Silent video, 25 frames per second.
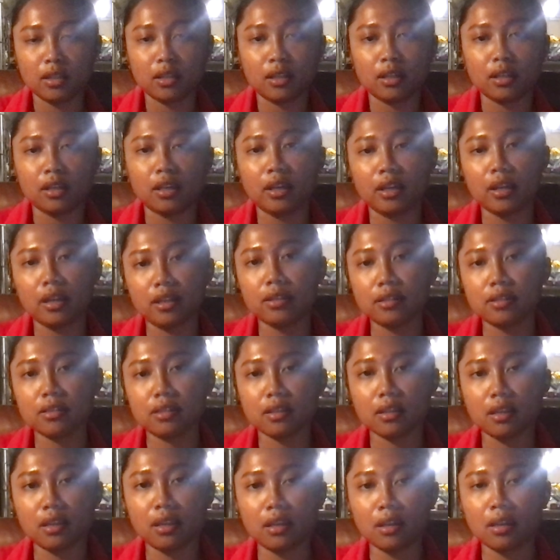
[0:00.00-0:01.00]
Hence,
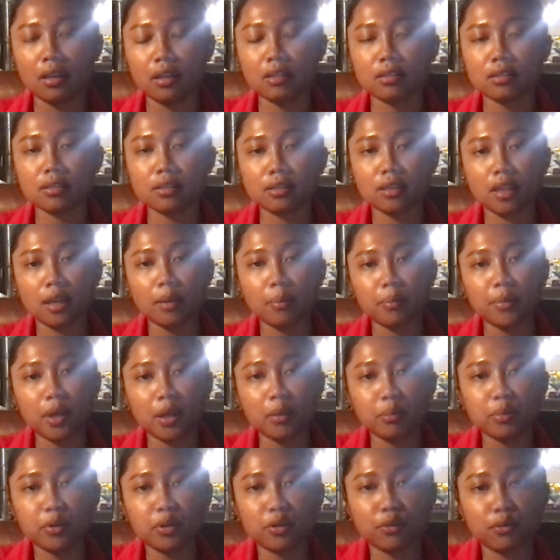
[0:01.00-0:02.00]
in step
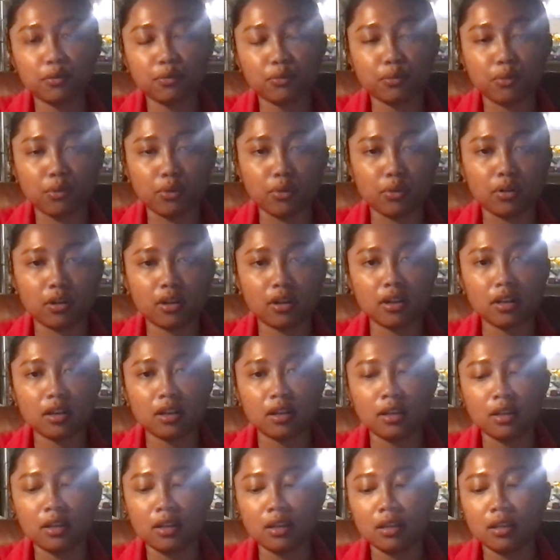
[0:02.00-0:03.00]
number 4
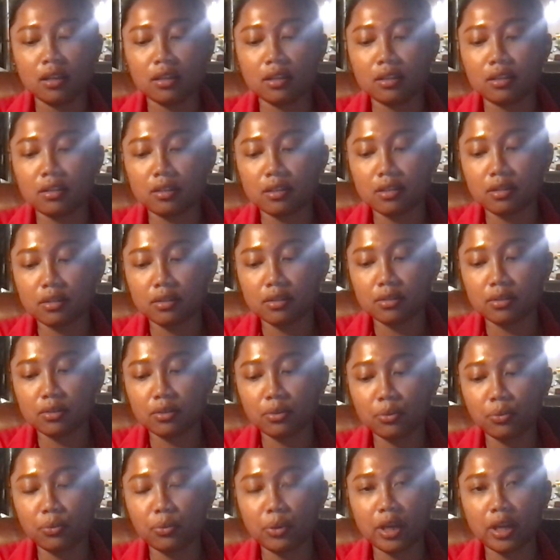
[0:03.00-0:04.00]
is
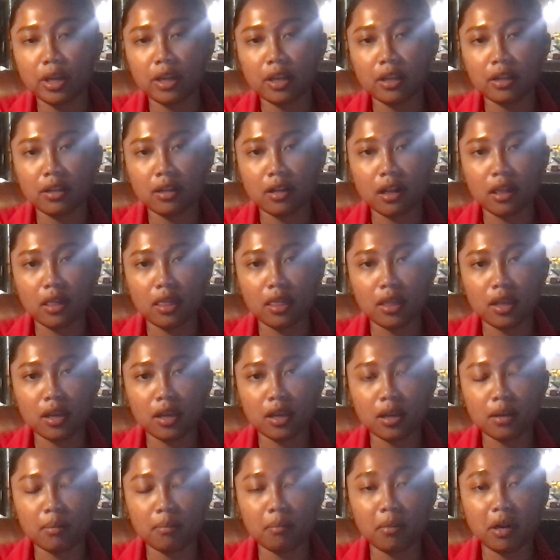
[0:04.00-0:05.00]
when
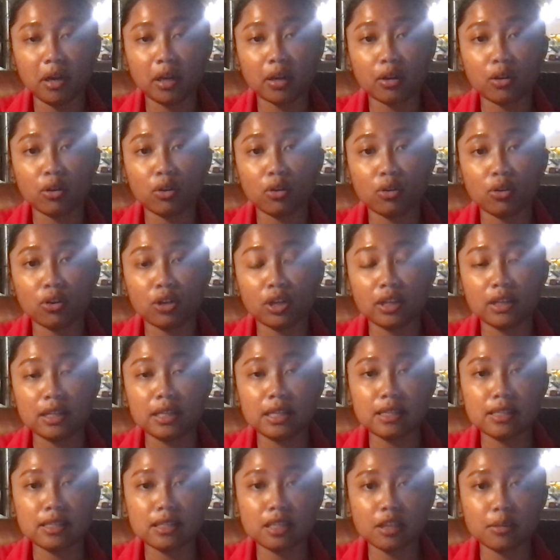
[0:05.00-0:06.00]
the
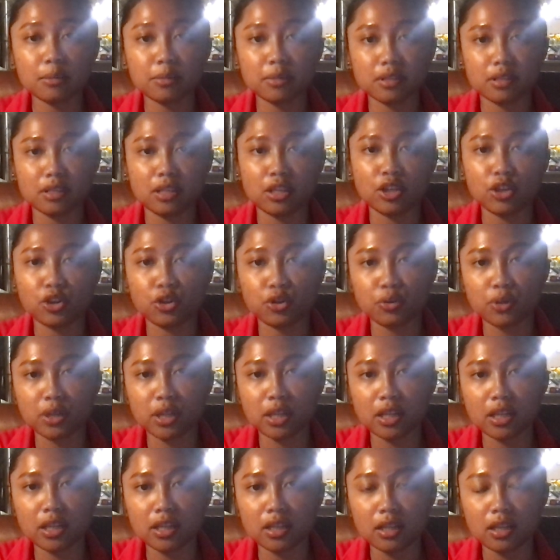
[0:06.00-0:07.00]
microorganisms
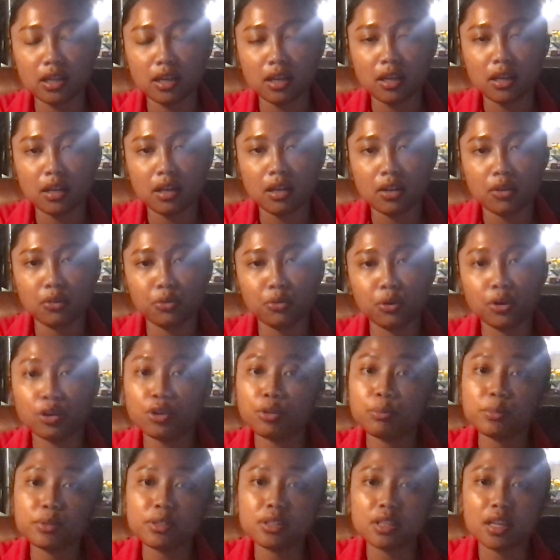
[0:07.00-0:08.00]
secrete
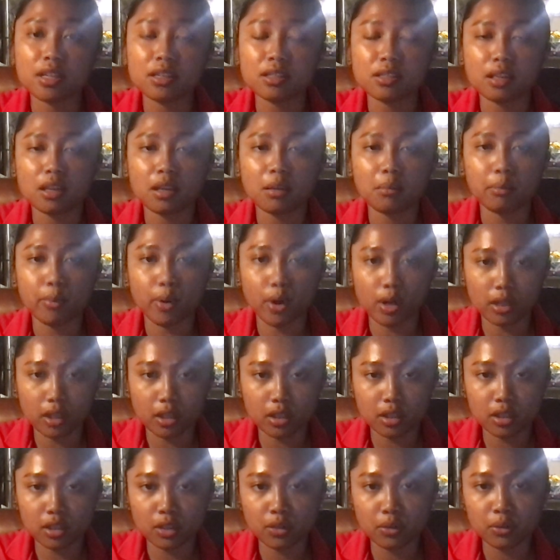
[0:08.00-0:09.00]
quorum sensing
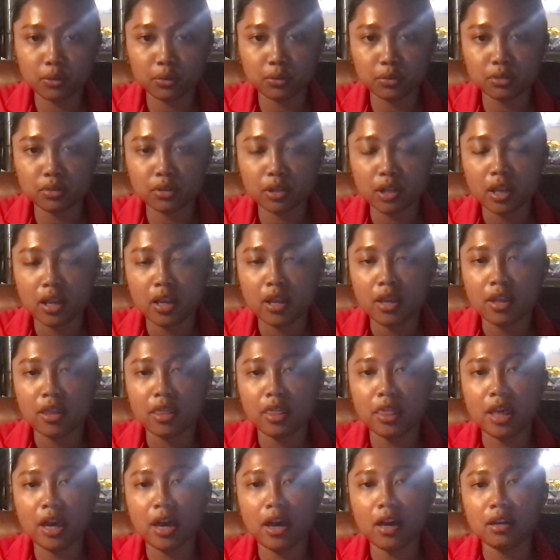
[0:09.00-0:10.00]
molecules
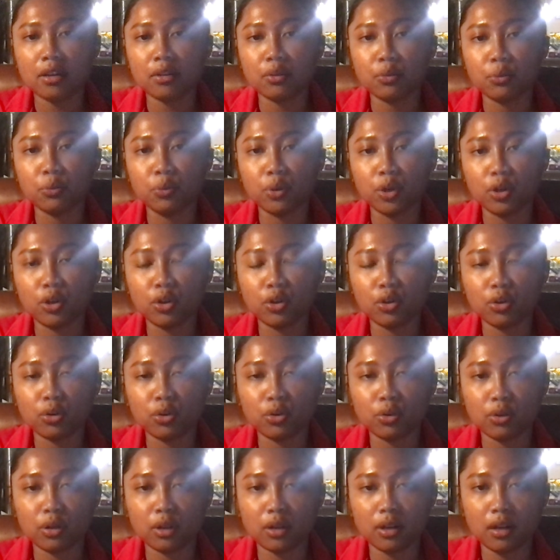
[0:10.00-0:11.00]
that
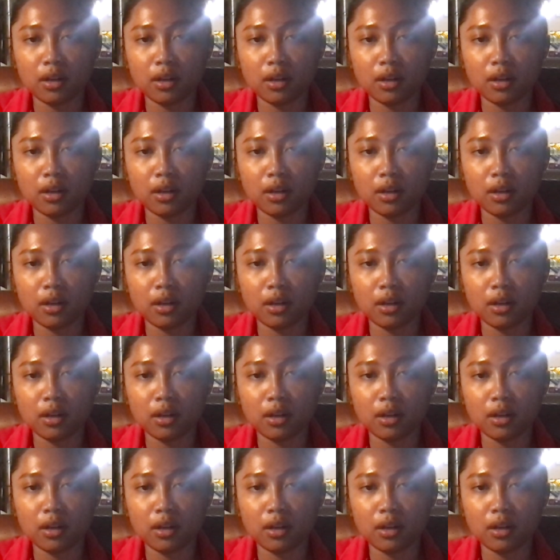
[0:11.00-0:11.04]
will